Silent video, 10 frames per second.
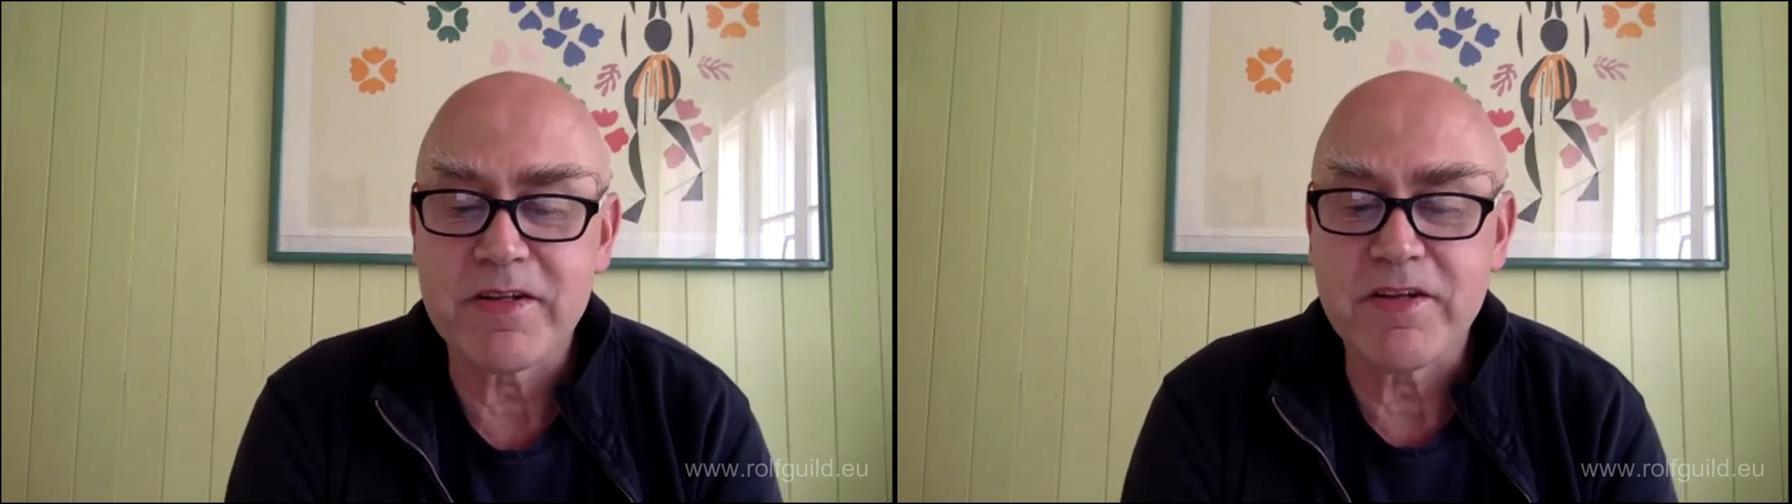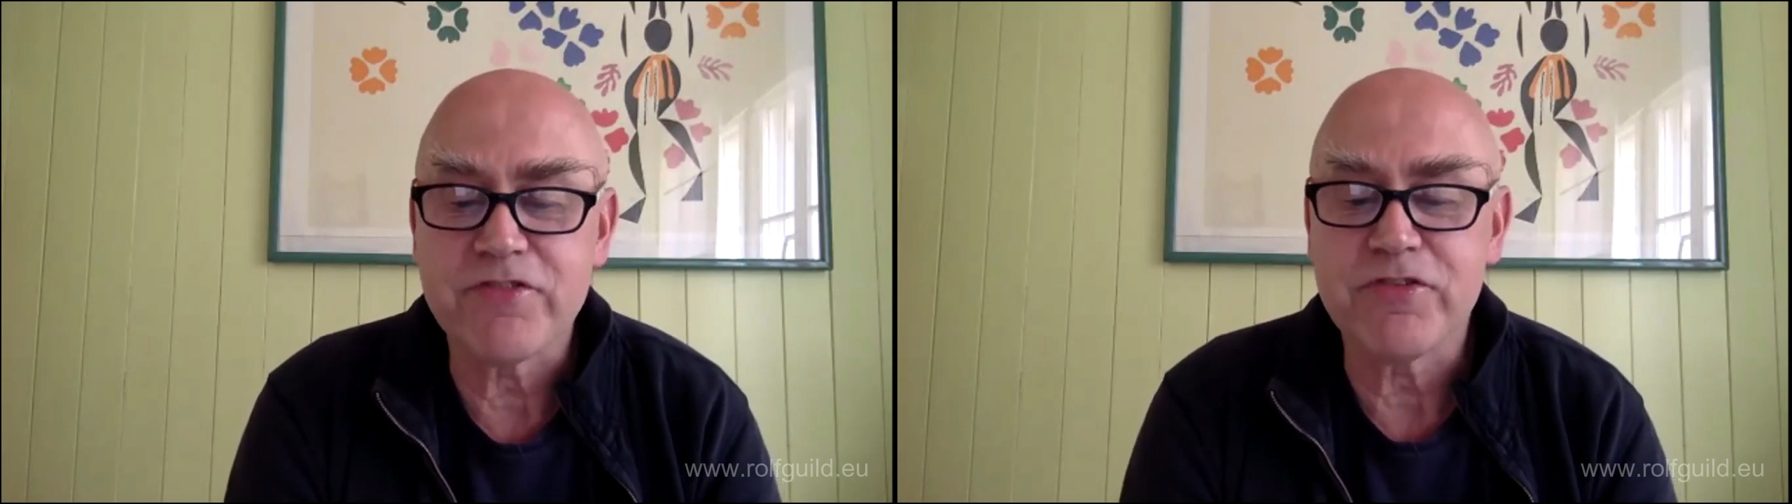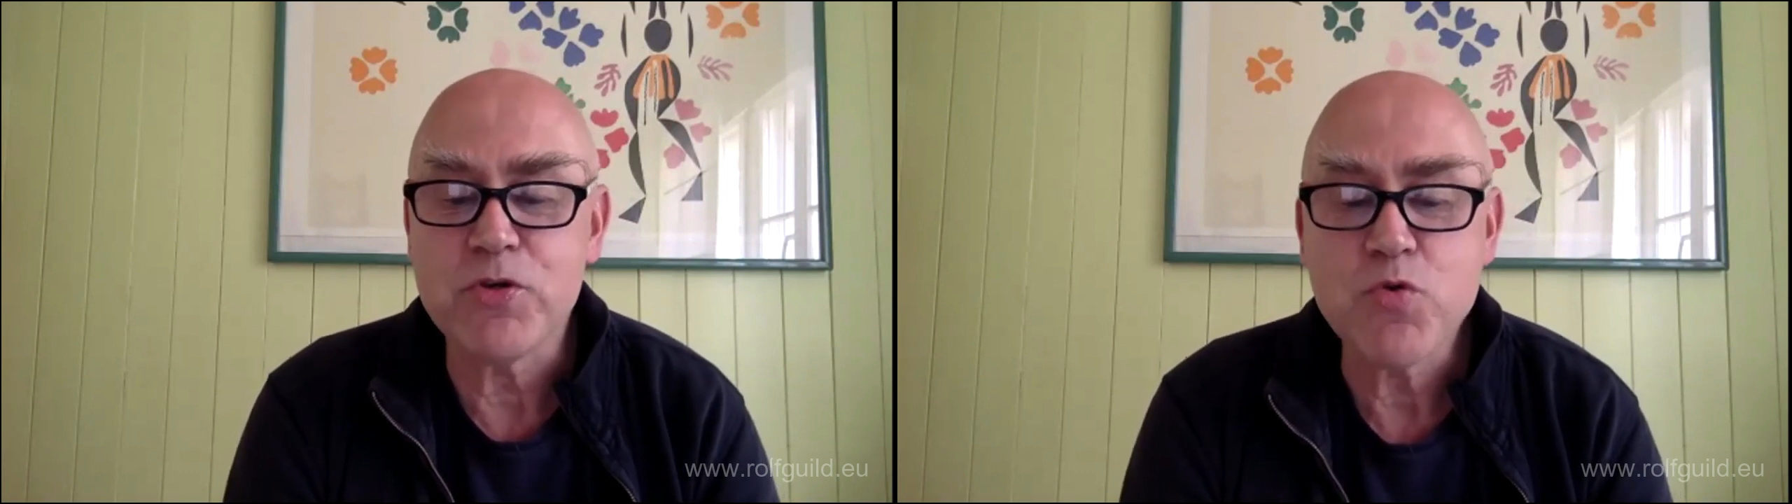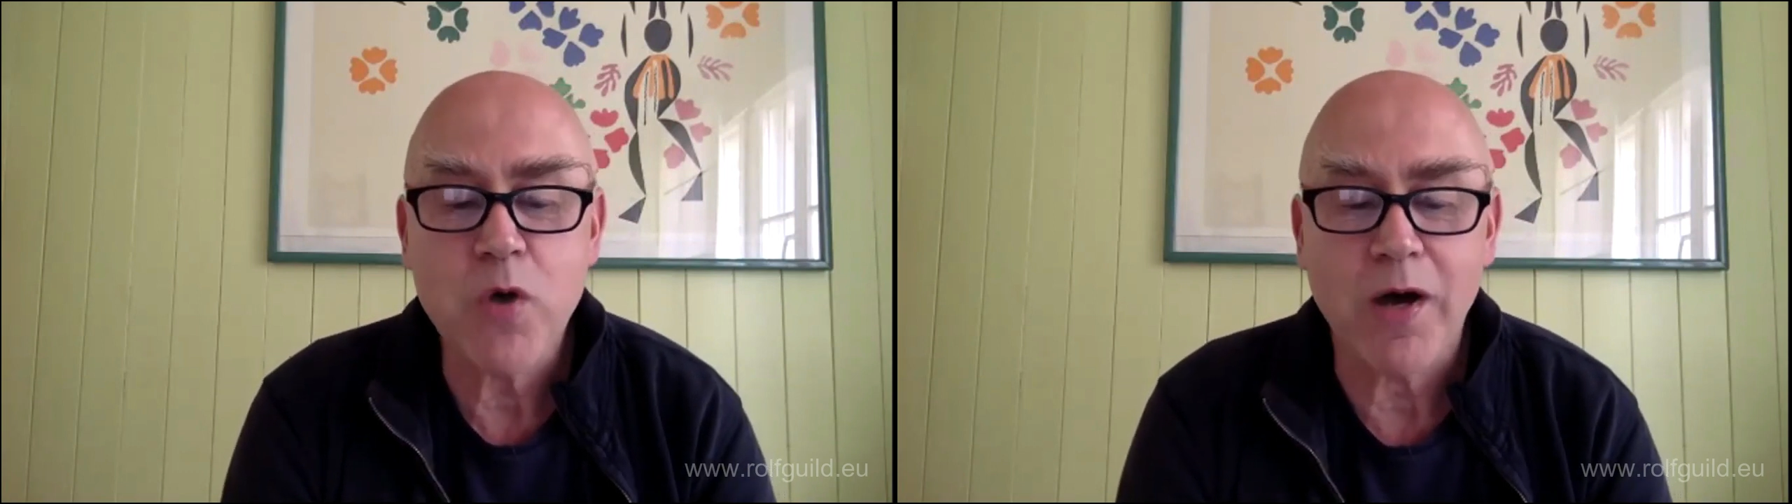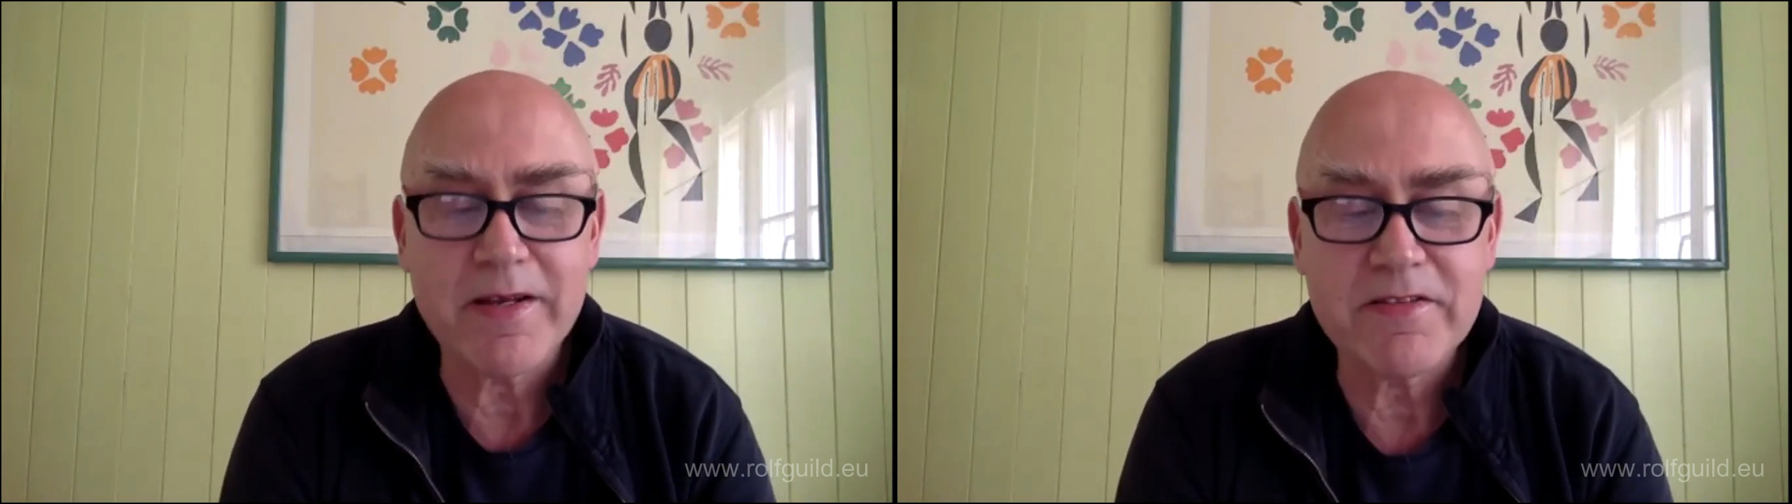it is new
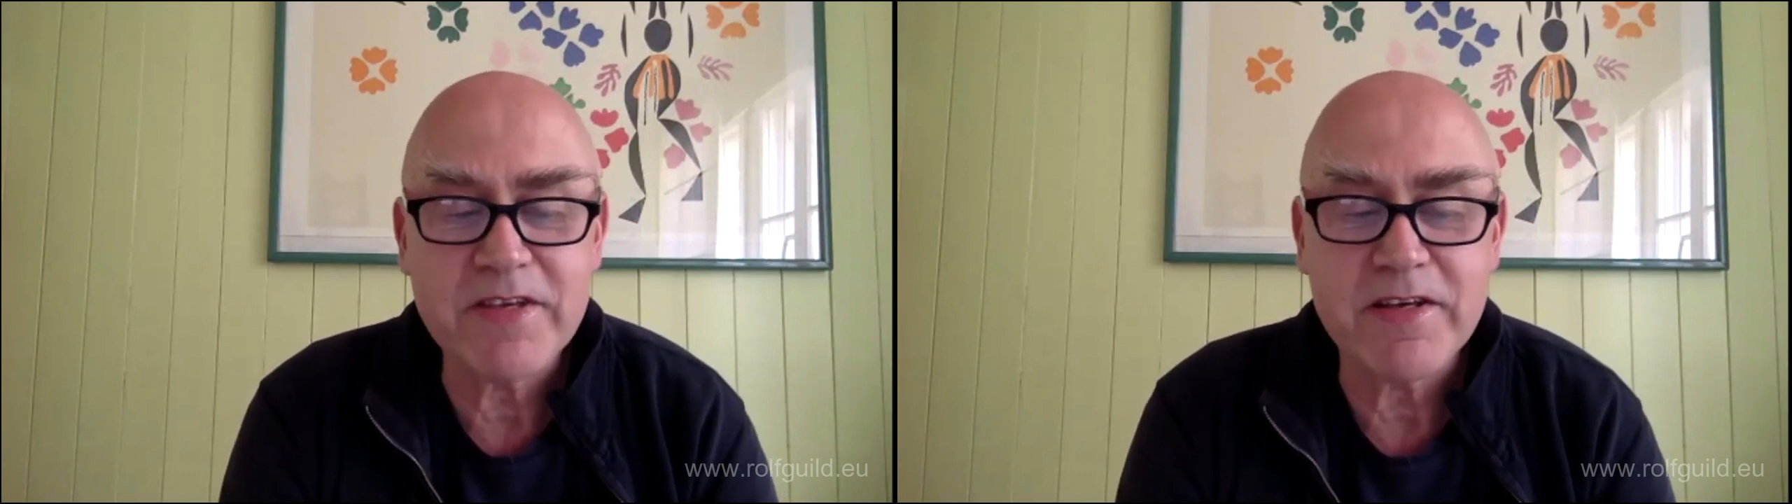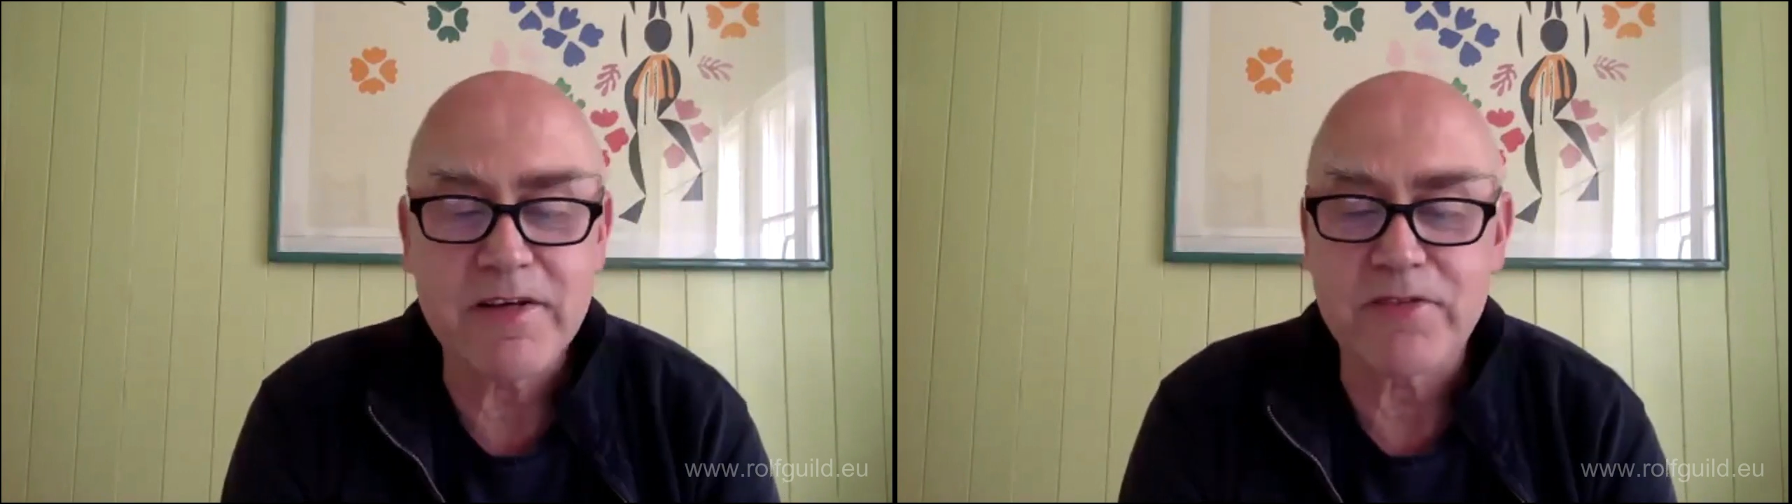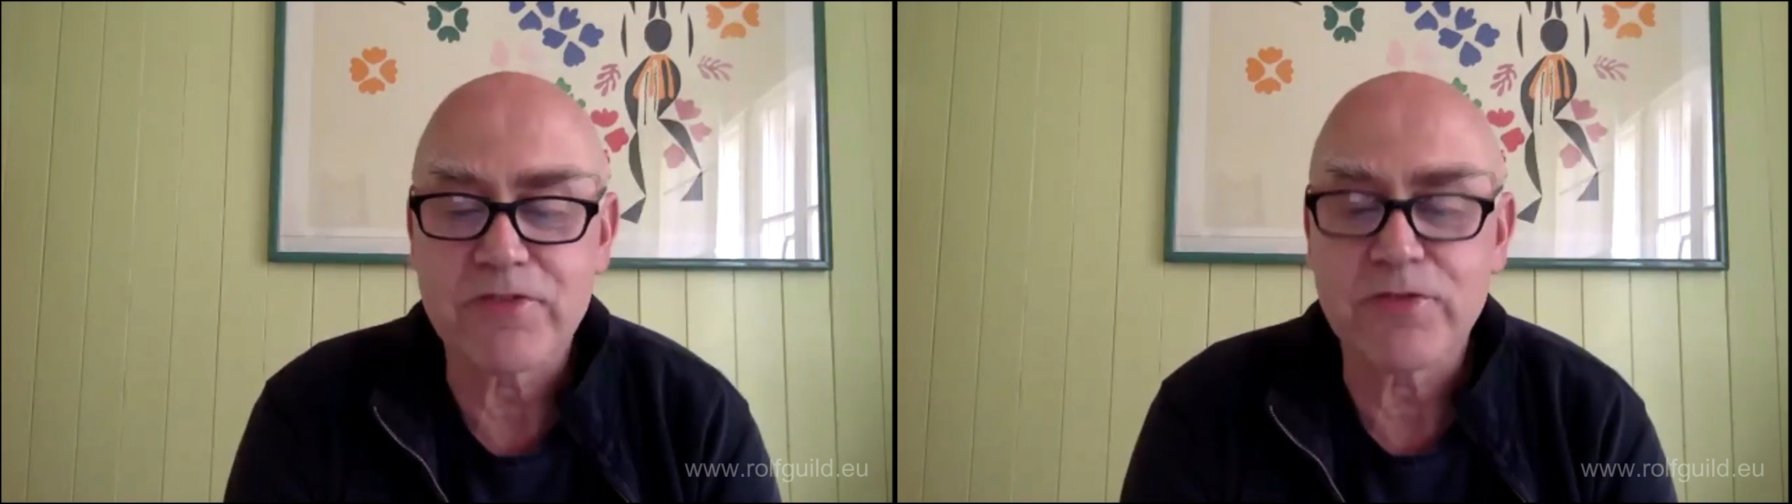ideas.